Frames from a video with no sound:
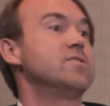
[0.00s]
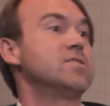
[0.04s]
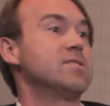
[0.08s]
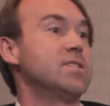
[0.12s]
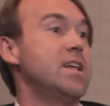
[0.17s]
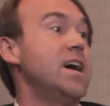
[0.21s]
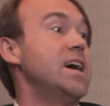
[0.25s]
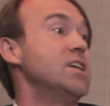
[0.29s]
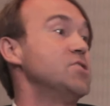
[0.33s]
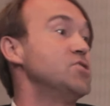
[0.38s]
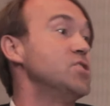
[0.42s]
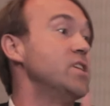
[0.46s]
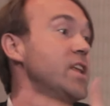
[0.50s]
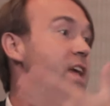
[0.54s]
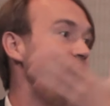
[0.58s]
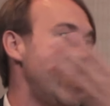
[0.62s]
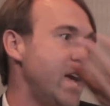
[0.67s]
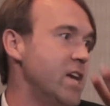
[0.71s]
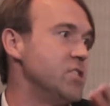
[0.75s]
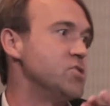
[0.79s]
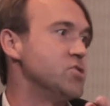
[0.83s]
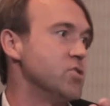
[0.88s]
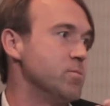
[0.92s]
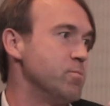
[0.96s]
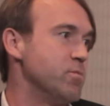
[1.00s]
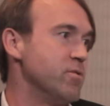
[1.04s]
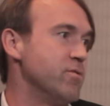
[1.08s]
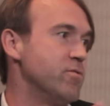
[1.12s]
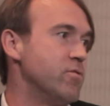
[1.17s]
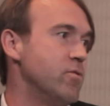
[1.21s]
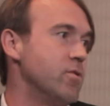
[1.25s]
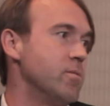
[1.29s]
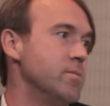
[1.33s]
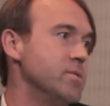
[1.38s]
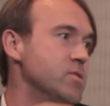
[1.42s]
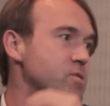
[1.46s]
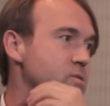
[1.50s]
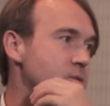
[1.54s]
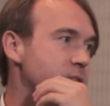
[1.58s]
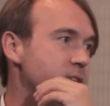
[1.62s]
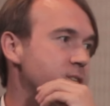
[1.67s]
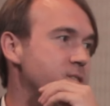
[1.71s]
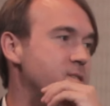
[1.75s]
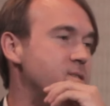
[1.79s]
/ enhance your performance, right?